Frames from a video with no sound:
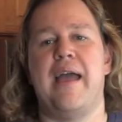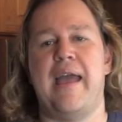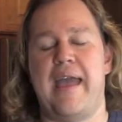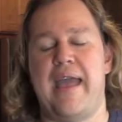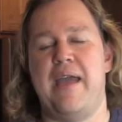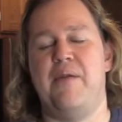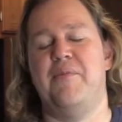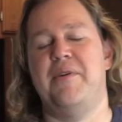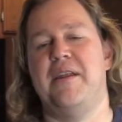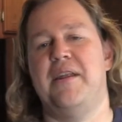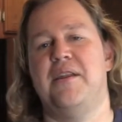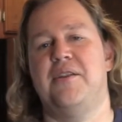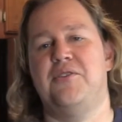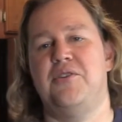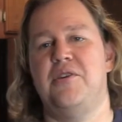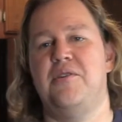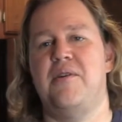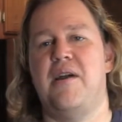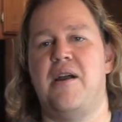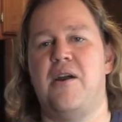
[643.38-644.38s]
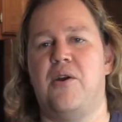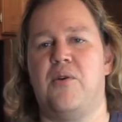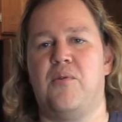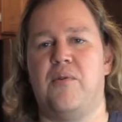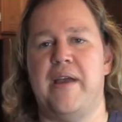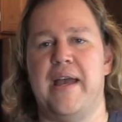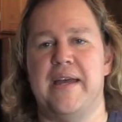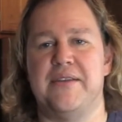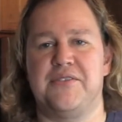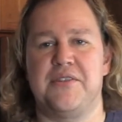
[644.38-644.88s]
And we did a 2-hour
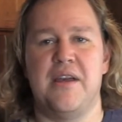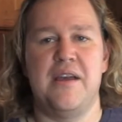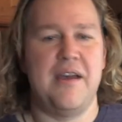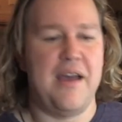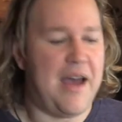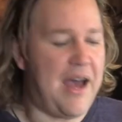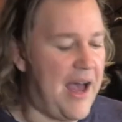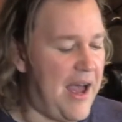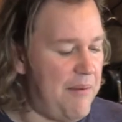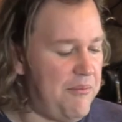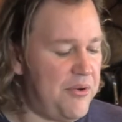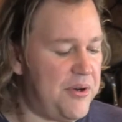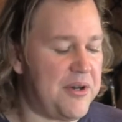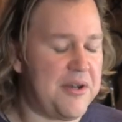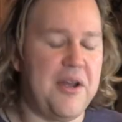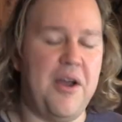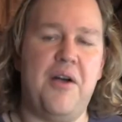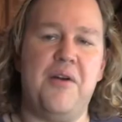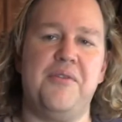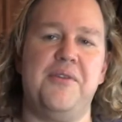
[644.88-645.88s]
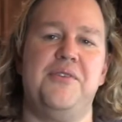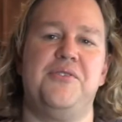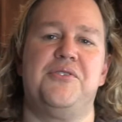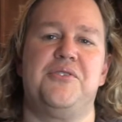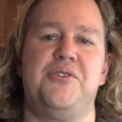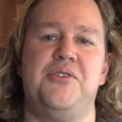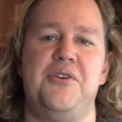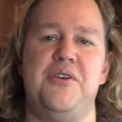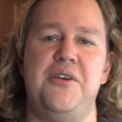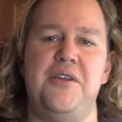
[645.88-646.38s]
rest. I'm going to call this
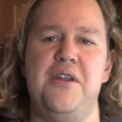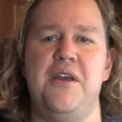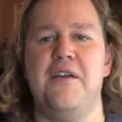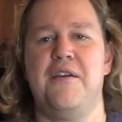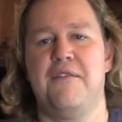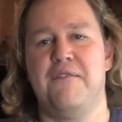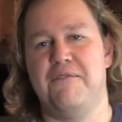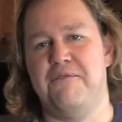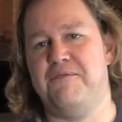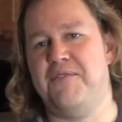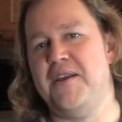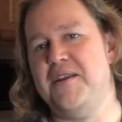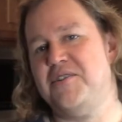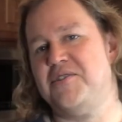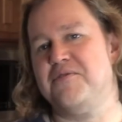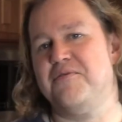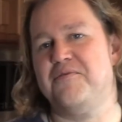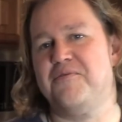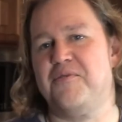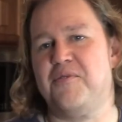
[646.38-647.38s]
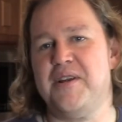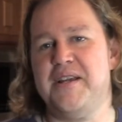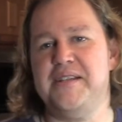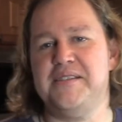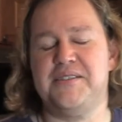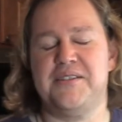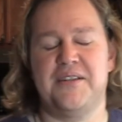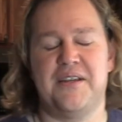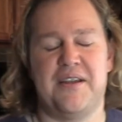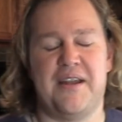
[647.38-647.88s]
good, feed some
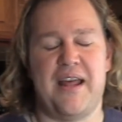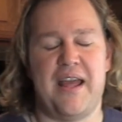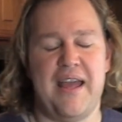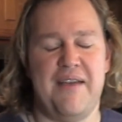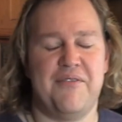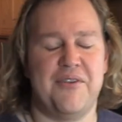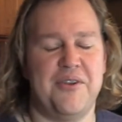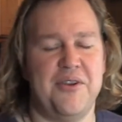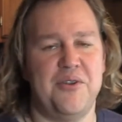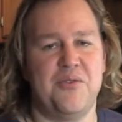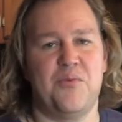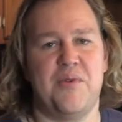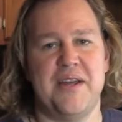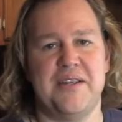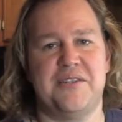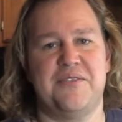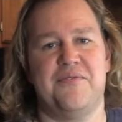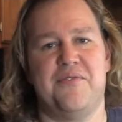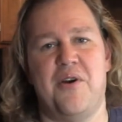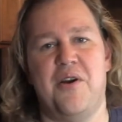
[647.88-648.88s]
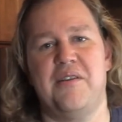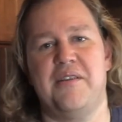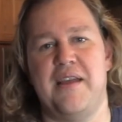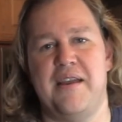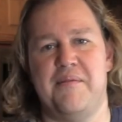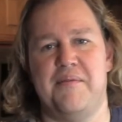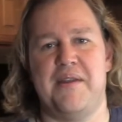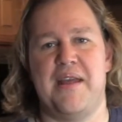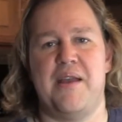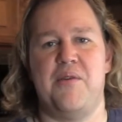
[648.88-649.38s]
friends, and have a good rest of our
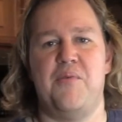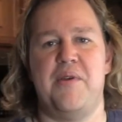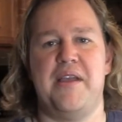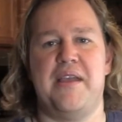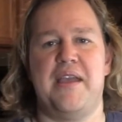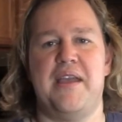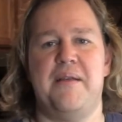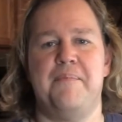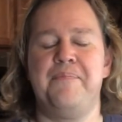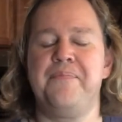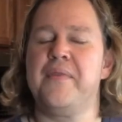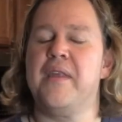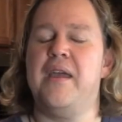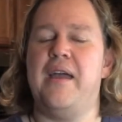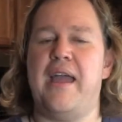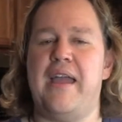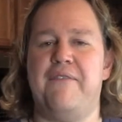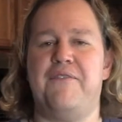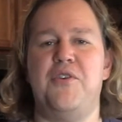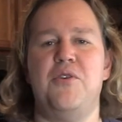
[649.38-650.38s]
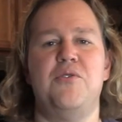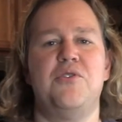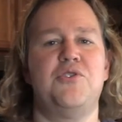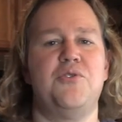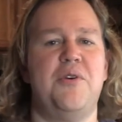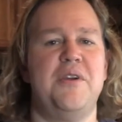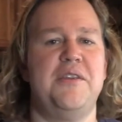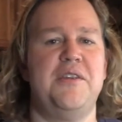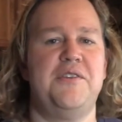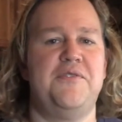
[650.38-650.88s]
Labor Day weekend. Hey, if you
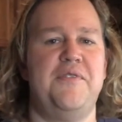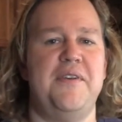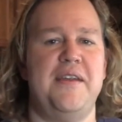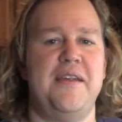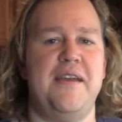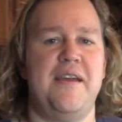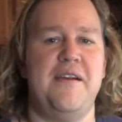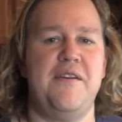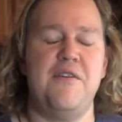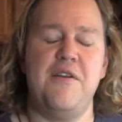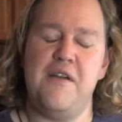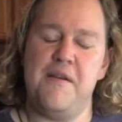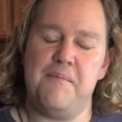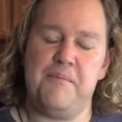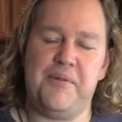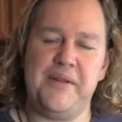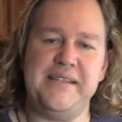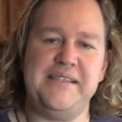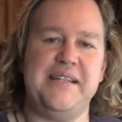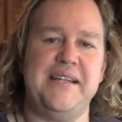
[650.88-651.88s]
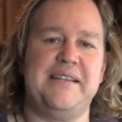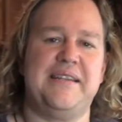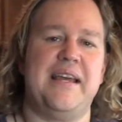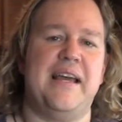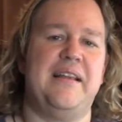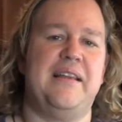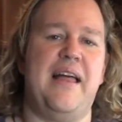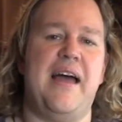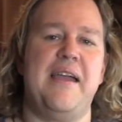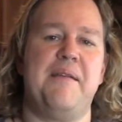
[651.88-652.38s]
enjoyed this video, please hit
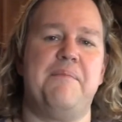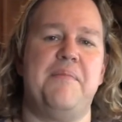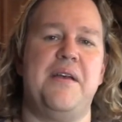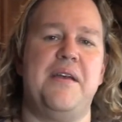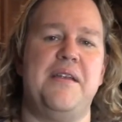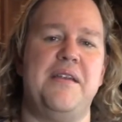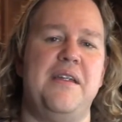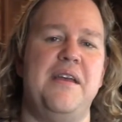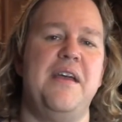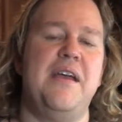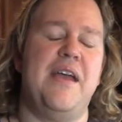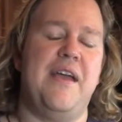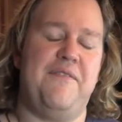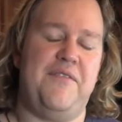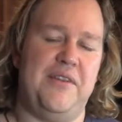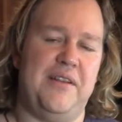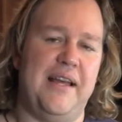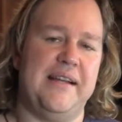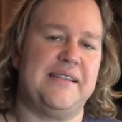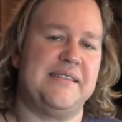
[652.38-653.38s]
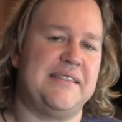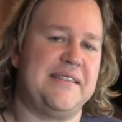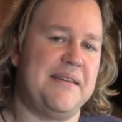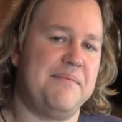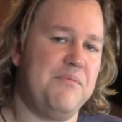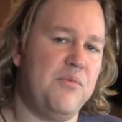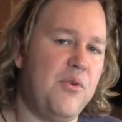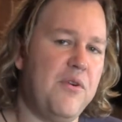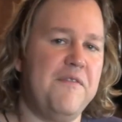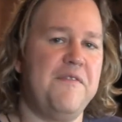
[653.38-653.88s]
that like button. If you'd like to see
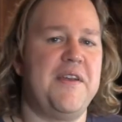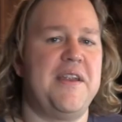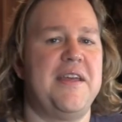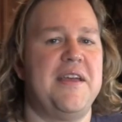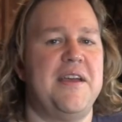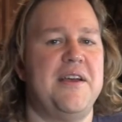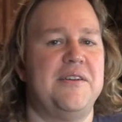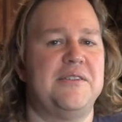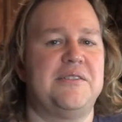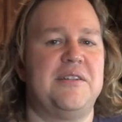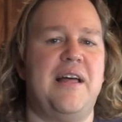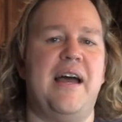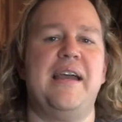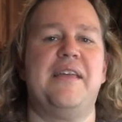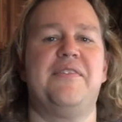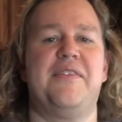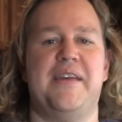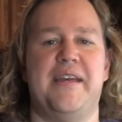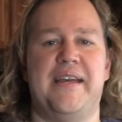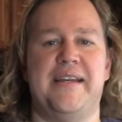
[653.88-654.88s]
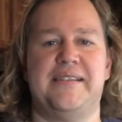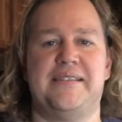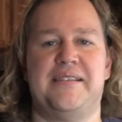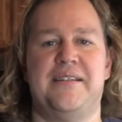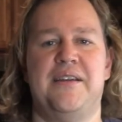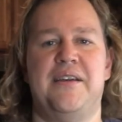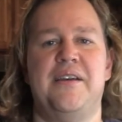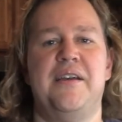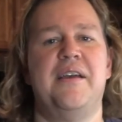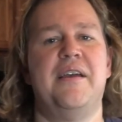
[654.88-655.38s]
more videos like this,
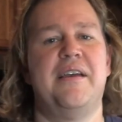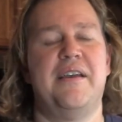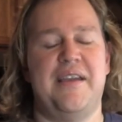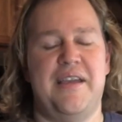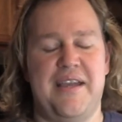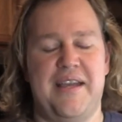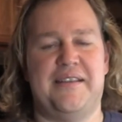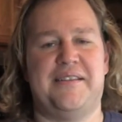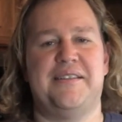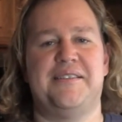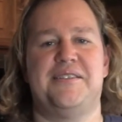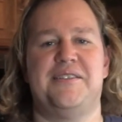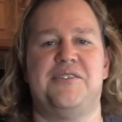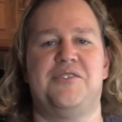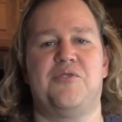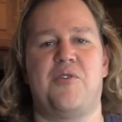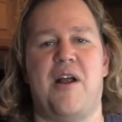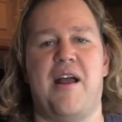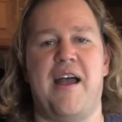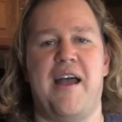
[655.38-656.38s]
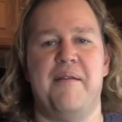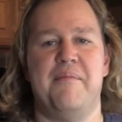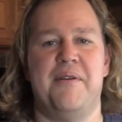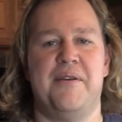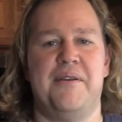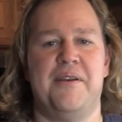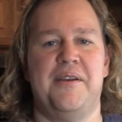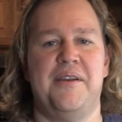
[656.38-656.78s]
hit the subscribe.